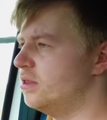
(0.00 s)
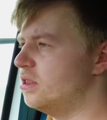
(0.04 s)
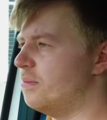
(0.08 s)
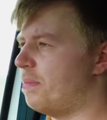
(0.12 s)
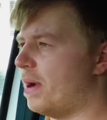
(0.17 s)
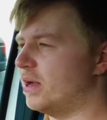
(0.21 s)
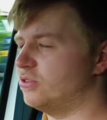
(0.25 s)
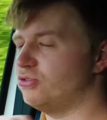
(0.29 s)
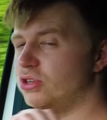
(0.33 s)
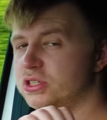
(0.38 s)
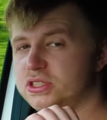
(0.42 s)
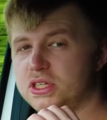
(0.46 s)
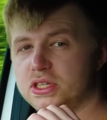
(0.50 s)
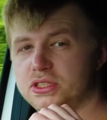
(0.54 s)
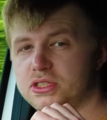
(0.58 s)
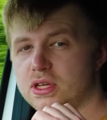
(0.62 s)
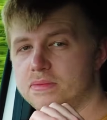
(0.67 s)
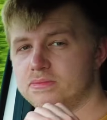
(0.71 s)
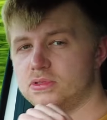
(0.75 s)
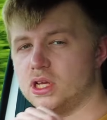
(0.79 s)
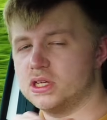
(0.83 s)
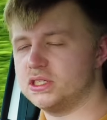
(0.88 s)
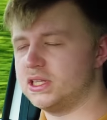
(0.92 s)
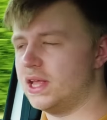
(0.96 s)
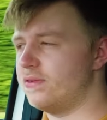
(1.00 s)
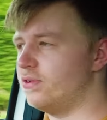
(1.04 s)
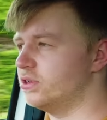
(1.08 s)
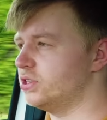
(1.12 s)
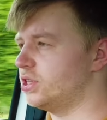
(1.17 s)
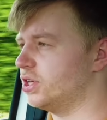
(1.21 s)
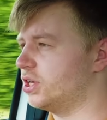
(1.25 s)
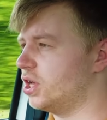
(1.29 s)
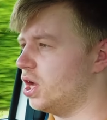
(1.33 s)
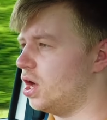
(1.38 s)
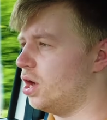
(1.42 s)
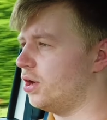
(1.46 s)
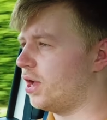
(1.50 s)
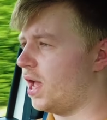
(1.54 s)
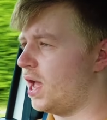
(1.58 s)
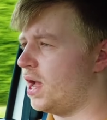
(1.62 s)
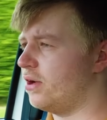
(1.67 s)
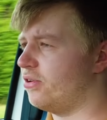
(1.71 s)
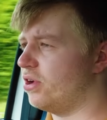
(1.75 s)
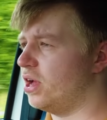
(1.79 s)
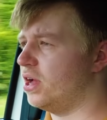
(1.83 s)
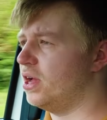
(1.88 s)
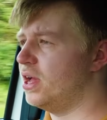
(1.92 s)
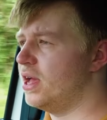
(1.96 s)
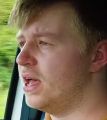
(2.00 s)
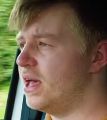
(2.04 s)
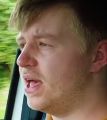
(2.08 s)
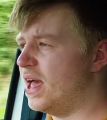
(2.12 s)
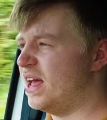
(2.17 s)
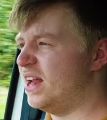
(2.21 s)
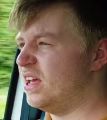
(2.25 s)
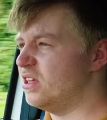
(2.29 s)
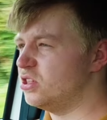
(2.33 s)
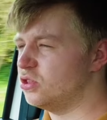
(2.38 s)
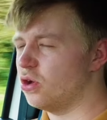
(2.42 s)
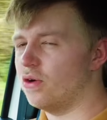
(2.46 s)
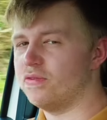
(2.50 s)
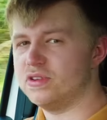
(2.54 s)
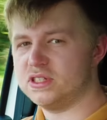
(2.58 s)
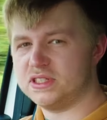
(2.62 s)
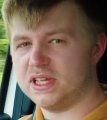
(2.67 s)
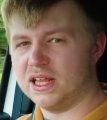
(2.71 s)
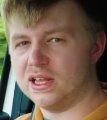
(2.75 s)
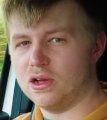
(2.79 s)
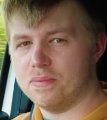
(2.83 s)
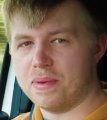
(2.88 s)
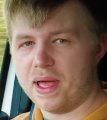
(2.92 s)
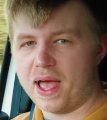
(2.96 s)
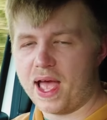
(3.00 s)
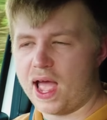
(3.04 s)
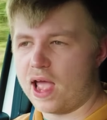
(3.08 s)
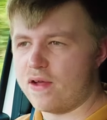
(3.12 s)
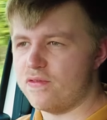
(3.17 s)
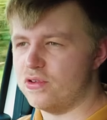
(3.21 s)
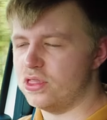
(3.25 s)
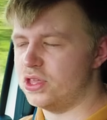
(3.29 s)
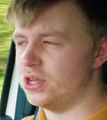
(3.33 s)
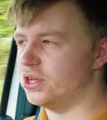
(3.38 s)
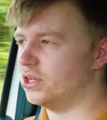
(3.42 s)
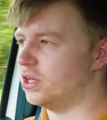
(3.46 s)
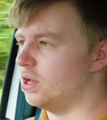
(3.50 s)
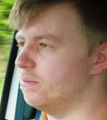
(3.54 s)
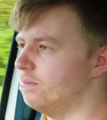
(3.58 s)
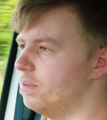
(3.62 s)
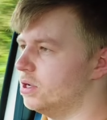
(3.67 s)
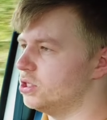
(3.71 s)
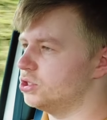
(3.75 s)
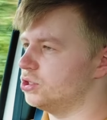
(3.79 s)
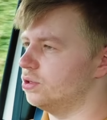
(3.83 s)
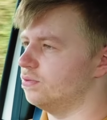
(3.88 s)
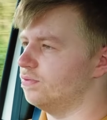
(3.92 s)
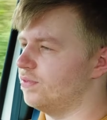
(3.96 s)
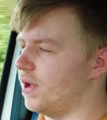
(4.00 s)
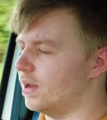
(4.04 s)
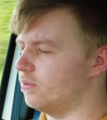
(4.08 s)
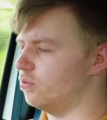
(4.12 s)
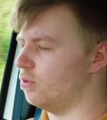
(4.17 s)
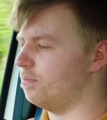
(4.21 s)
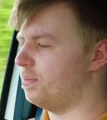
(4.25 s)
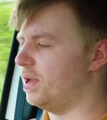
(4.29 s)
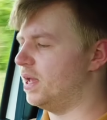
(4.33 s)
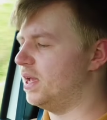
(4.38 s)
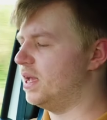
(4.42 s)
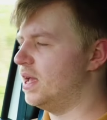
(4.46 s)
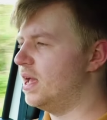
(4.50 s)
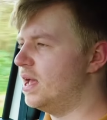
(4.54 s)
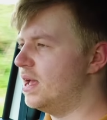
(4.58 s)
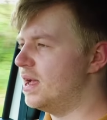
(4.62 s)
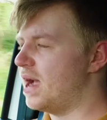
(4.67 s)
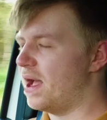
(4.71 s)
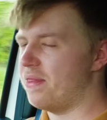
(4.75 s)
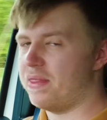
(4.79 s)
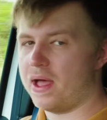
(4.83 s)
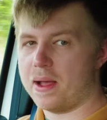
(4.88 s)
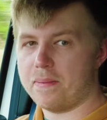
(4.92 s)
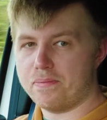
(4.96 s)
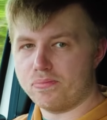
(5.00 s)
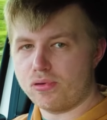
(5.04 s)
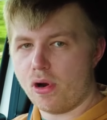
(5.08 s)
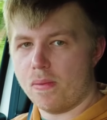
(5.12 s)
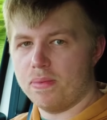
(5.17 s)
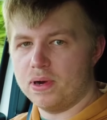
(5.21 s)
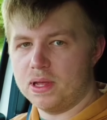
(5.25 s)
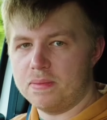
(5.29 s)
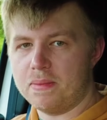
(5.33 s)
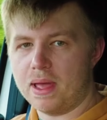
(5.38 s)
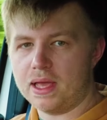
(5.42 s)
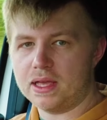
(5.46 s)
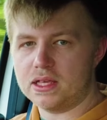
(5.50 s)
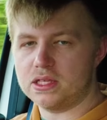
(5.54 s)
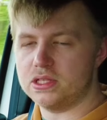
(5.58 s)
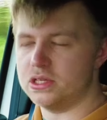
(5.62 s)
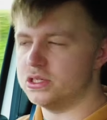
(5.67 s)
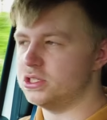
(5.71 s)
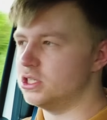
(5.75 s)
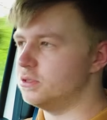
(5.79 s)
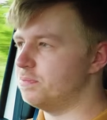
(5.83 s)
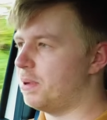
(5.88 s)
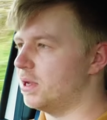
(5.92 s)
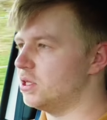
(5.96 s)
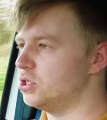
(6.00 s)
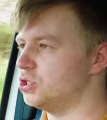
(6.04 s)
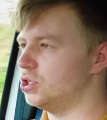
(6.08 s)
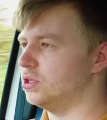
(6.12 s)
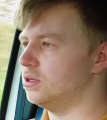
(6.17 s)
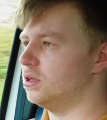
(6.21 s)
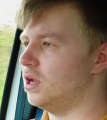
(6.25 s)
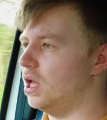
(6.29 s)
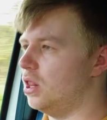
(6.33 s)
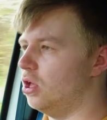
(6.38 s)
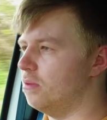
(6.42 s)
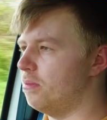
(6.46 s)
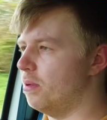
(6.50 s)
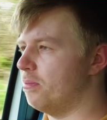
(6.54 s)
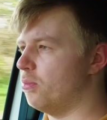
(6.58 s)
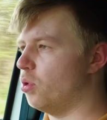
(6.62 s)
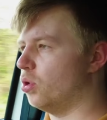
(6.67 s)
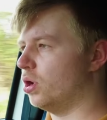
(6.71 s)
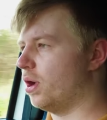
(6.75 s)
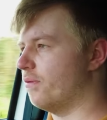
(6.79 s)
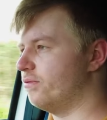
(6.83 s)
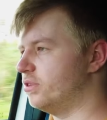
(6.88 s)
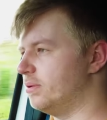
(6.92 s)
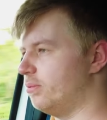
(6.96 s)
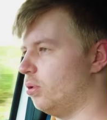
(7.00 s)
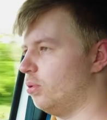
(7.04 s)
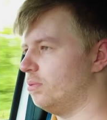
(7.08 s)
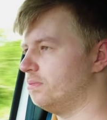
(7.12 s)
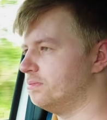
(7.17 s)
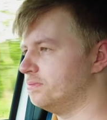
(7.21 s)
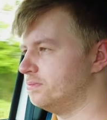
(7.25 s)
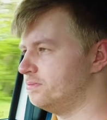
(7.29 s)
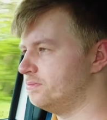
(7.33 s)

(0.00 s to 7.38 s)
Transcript: The battery system does live under the cargo area and it's obviously a little bit heavier than a combustion van would be, and that probably makes the suspension a little bit more comfortable.